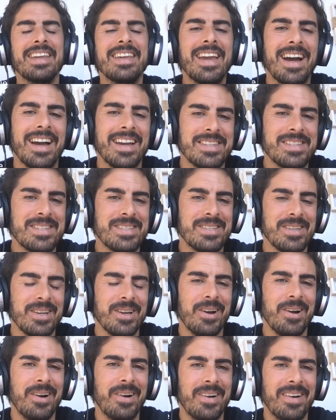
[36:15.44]
Yeah.
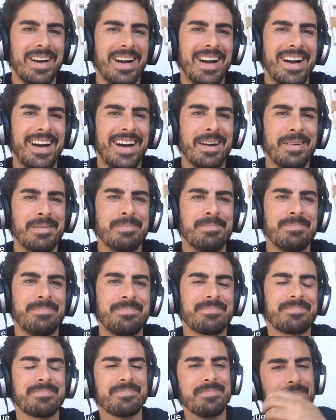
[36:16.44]
So,
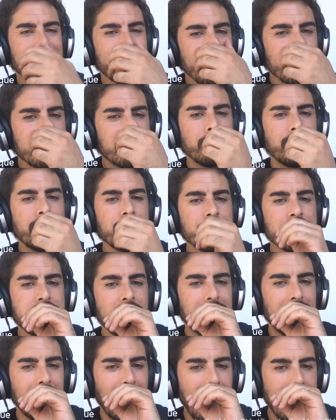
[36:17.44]
um, so there's
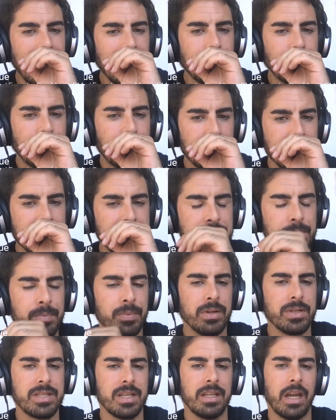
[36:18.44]
like eight
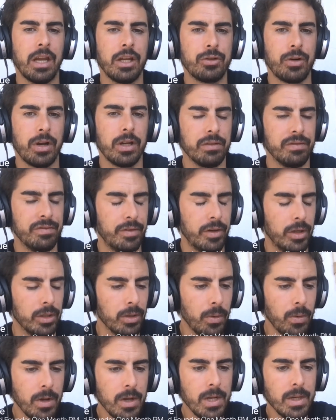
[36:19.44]
principles that I try to
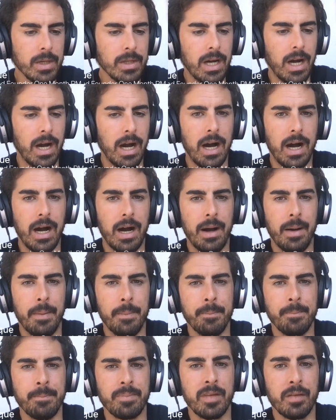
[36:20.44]
follow.
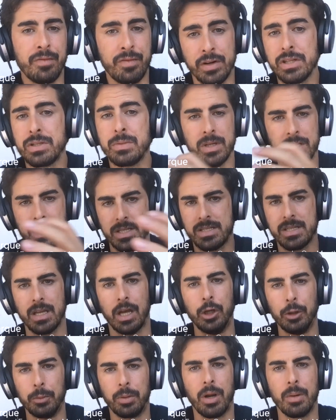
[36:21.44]
Um, first one is
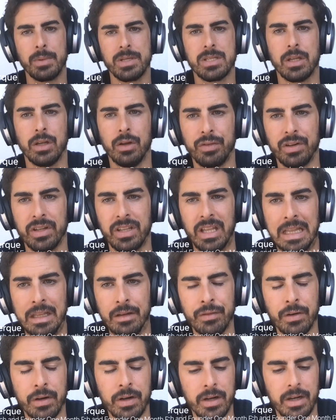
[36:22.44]
under promise and over
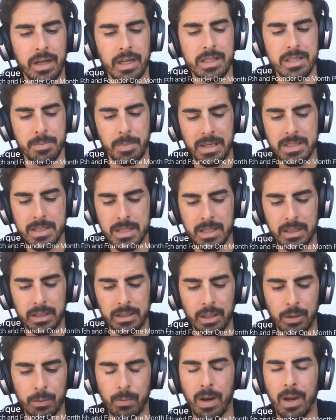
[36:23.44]
deliver. It's
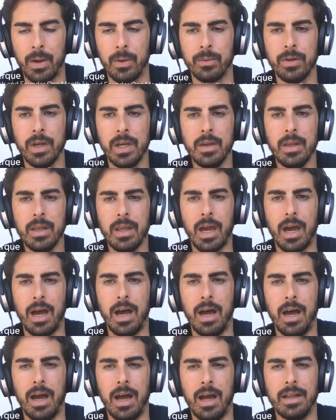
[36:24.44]
basically around
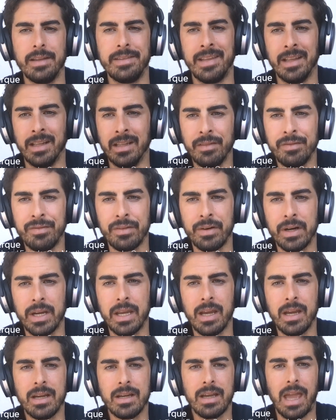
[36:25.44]
uh,
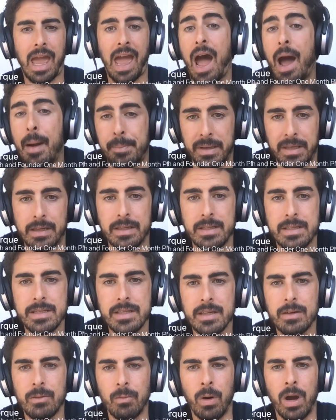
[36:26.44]
delivering
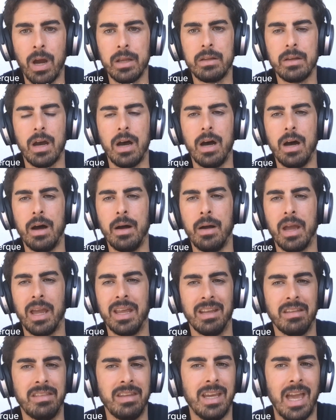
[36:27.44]
happiness, right? Uh,
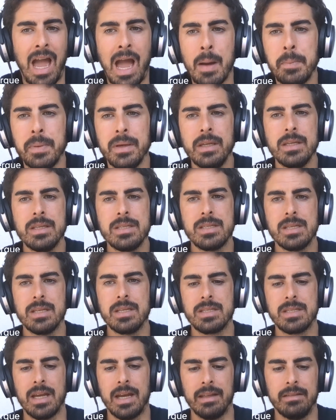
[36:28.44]
and I think happiness
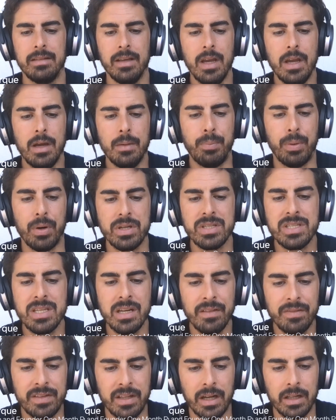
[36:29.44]
is that
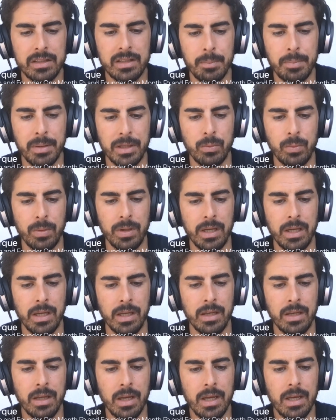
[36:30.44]
positive delta
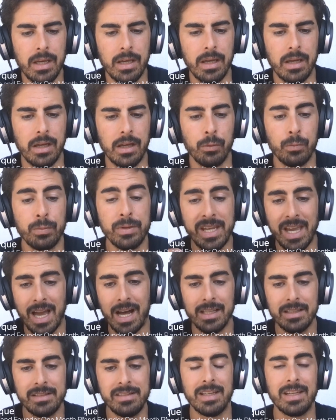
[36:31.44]
between uh,
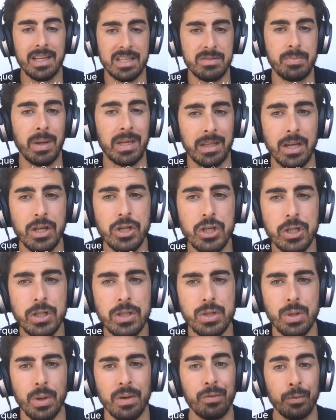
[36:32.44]
reality and expectation.
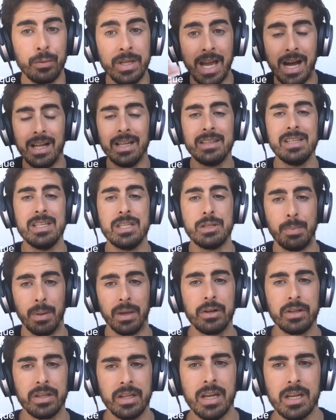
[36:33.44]
So if reality is
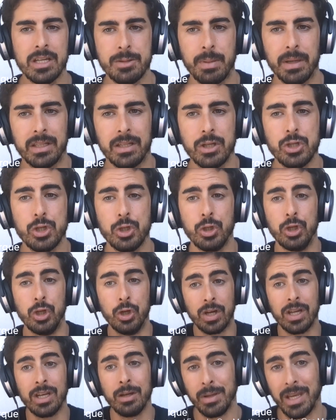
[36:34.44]
better than expectation,
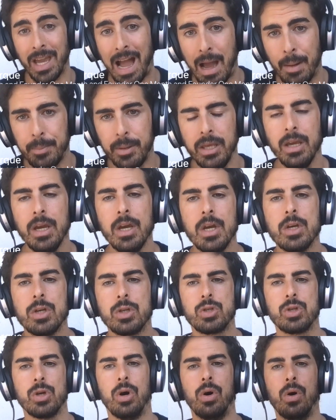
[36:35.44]
you're going to be happy.
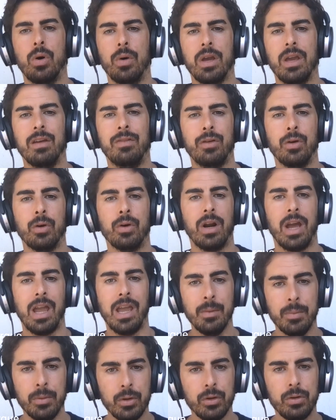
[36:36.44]
So if you're
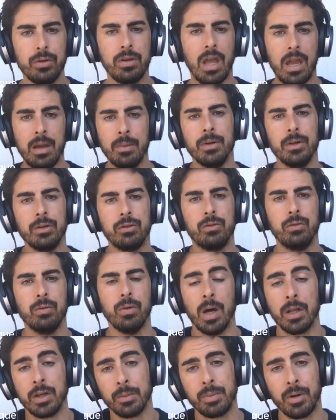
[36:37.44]
able able to
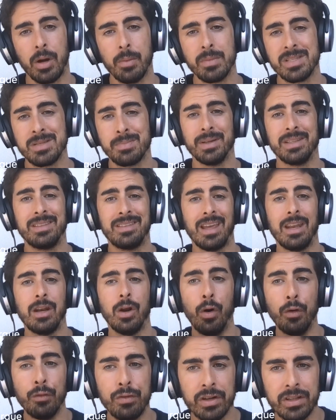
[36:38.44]
underpromise but then
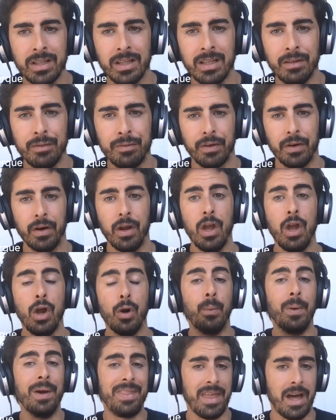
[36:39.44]
over deliver
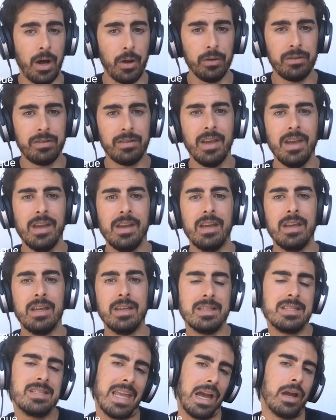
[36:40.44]
without
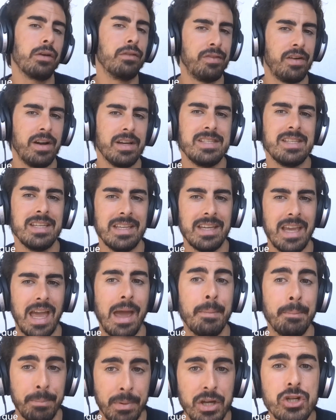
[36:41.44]
sacrificing
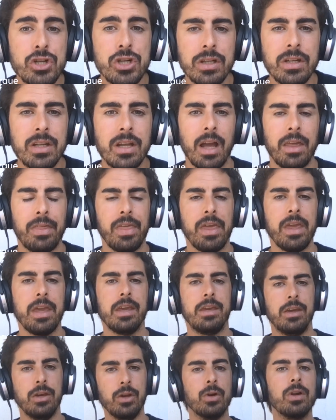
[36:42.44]
ambition, I
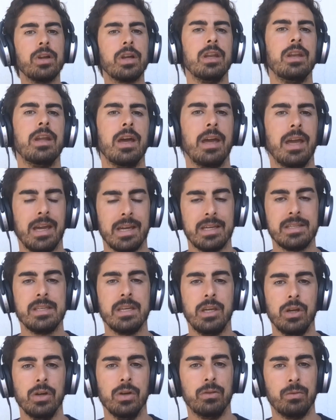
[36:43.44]
think you're going to
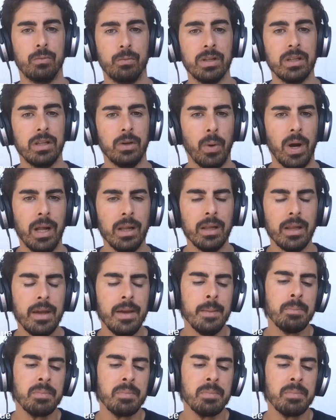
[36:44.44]
execute really well.